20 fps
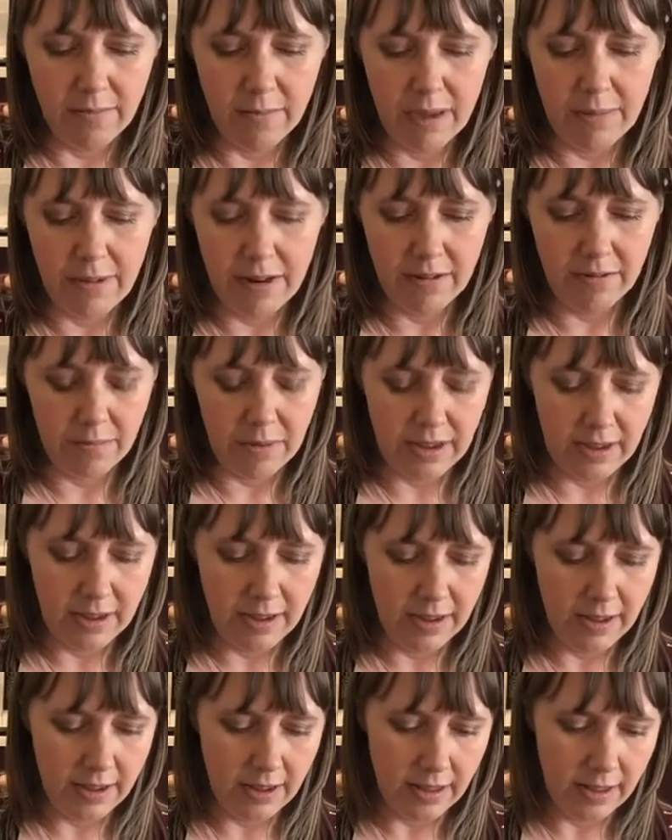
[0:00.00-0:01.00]
Maybe it'll be
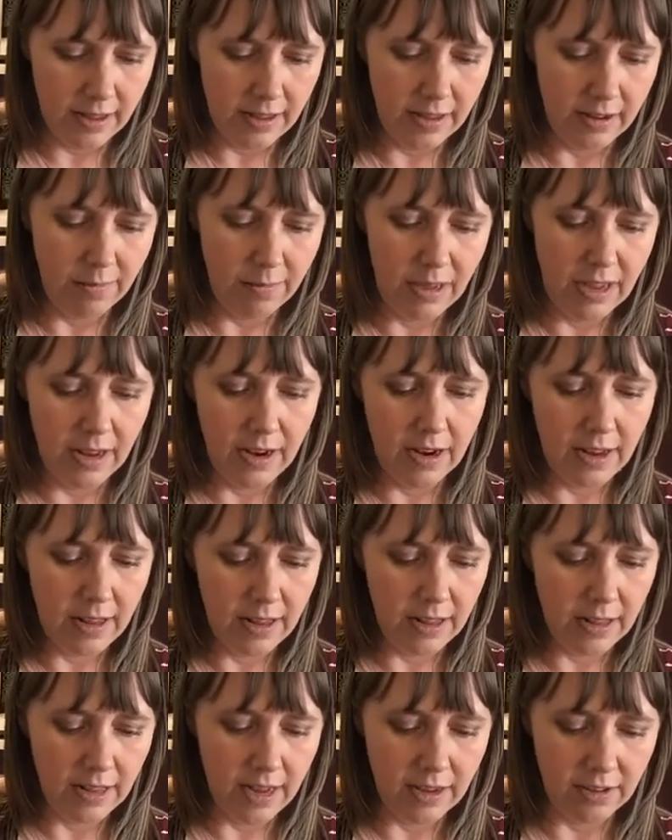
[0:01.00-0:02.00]
a little bit
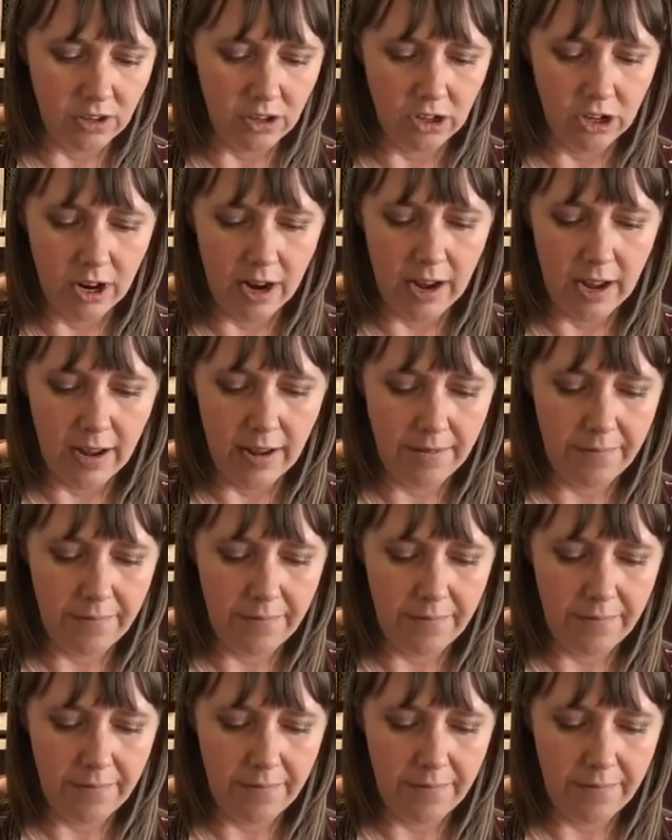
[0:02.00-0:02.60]
less dry.